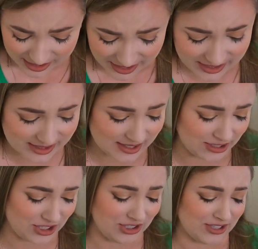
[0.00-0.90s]
It's
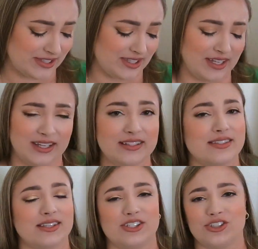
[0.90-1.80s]
such a good scent. It's
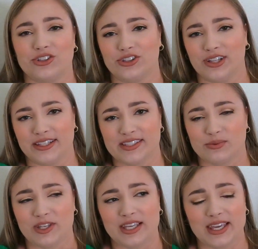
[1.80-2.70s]
such a good like
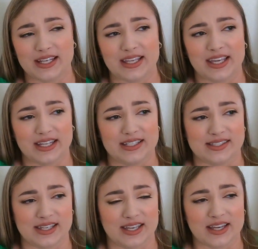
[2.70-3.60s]
sweet candy
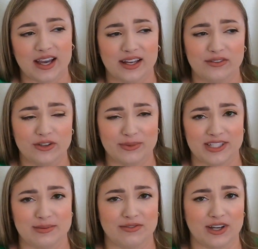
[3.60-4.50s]
scent. It kind of
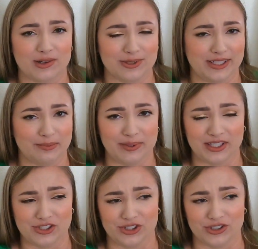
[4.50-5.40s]
reminds me of Aqualina
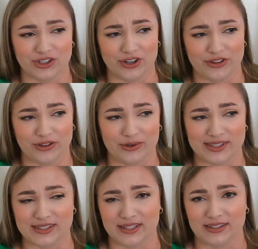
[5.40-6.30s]
Pink Sugar, although
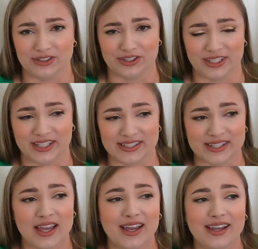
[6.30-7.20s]
it's not nearly
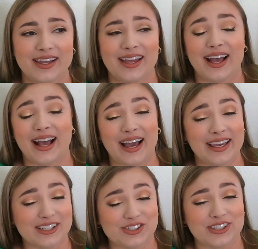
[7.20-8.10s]
as,
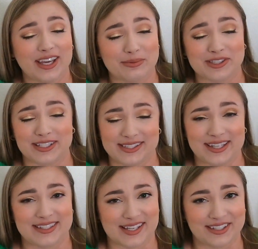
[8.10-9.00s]
I was gonna say
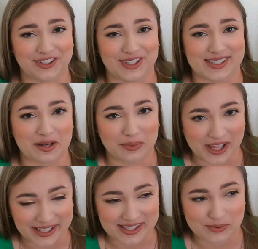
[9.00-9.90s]
it's not nearly as
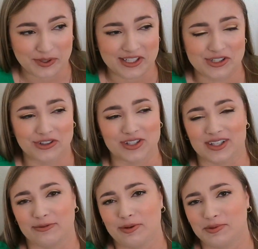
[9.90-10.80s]
complex as Pink Sugar. A
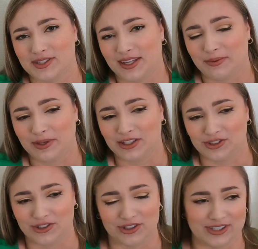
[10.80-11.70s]
lot of people say Pink
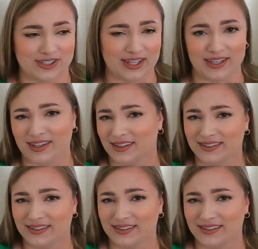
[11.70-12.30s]
Sugar is like,